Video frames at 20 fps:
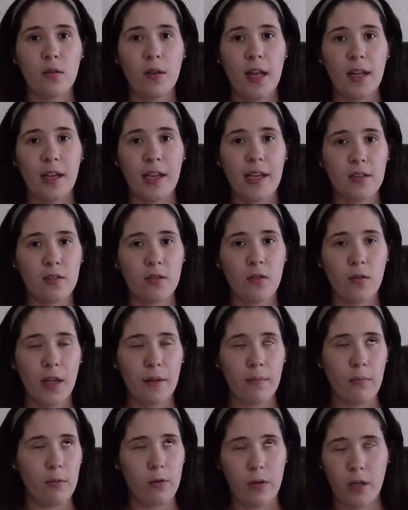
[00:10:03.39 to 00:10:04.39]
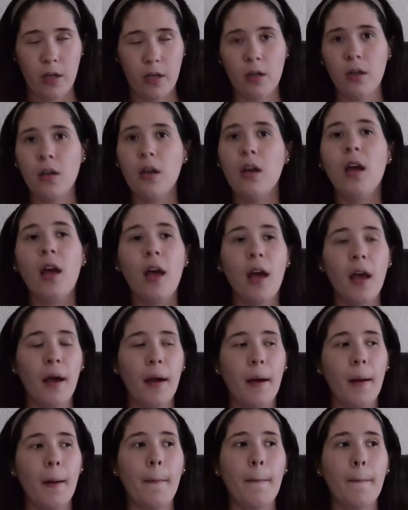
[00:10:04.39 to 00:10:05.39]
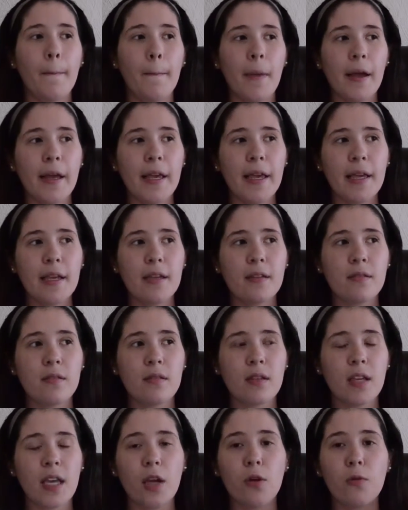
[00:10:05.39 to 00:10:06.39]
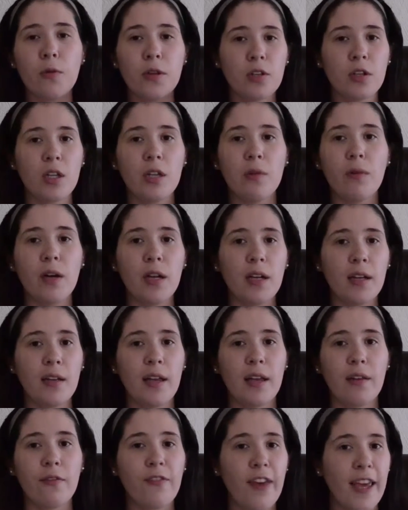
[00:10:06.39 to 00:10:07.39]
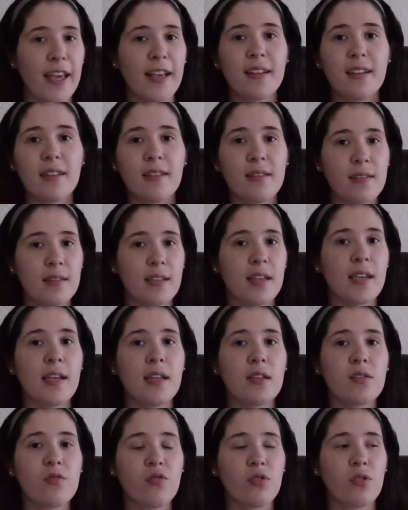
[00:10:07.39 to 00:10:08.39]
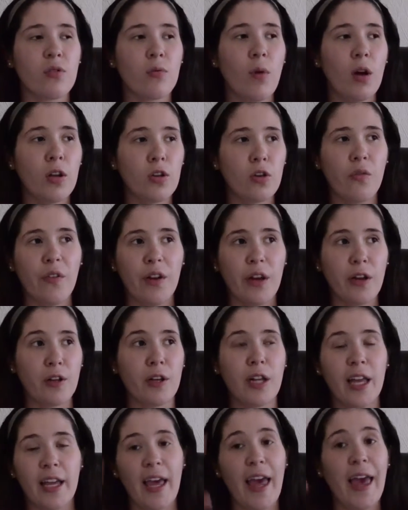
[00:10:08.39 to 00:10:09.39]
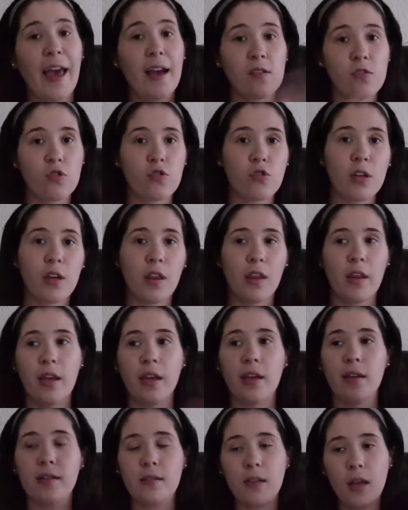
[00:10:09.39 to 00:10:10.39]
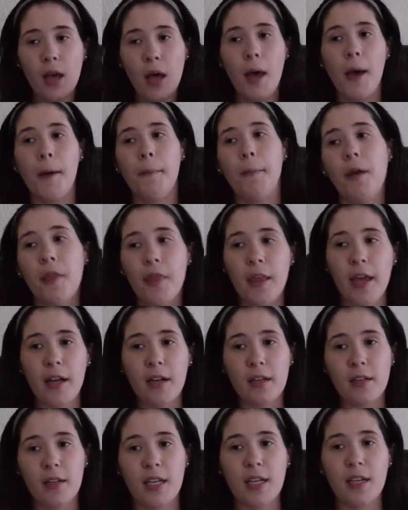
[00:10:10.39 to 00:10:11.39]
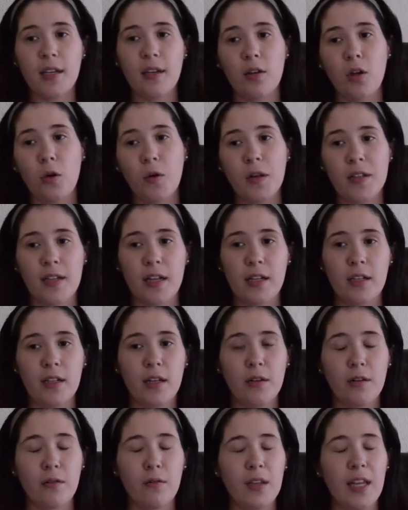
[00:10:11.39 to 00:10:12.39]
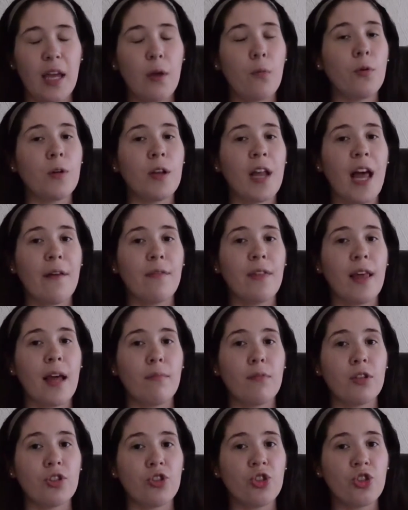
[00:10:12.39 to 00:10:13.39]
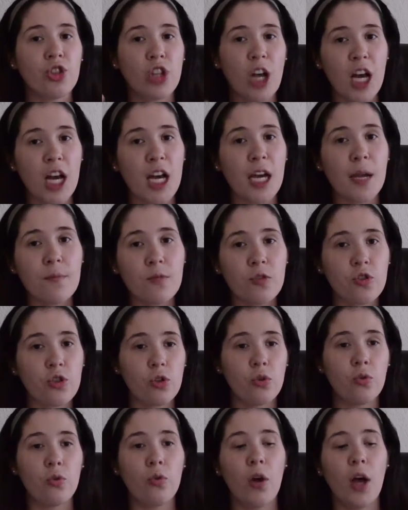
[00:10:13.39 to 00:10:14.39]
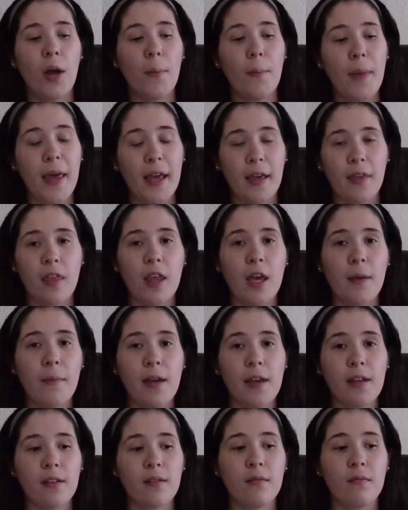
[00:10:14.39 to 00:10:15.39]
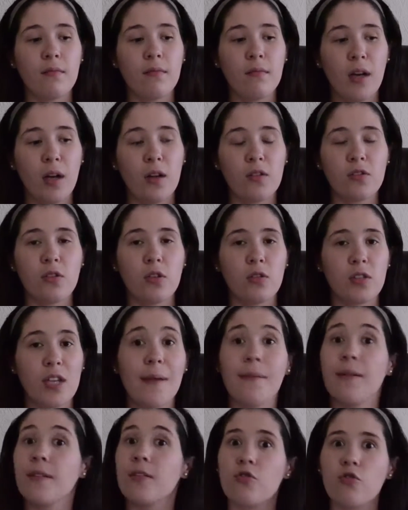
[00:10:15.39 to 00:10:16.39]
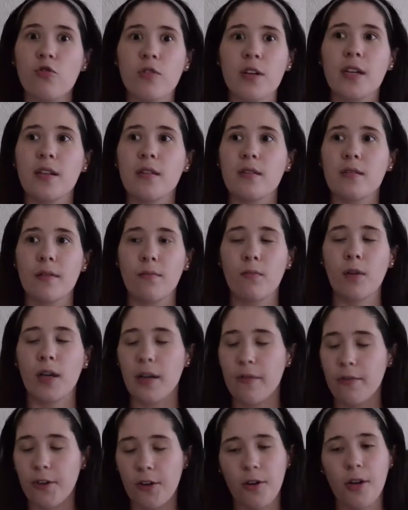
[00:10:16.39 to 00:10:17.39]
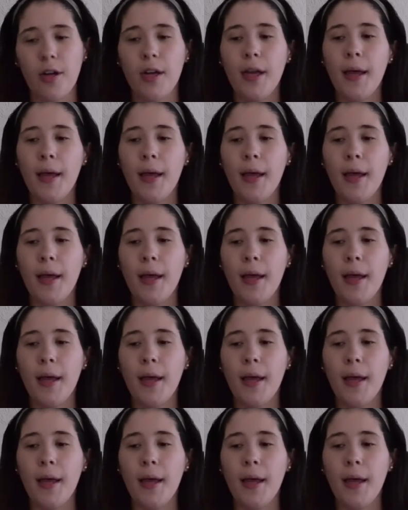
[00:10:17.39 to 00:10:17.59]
that kids don't get bored. He originally wanted like fake scenes for Wonder Over Yonder, like extra things, but then he noticed that they wouldn't have that much time to make them, and also time constraints and whatever.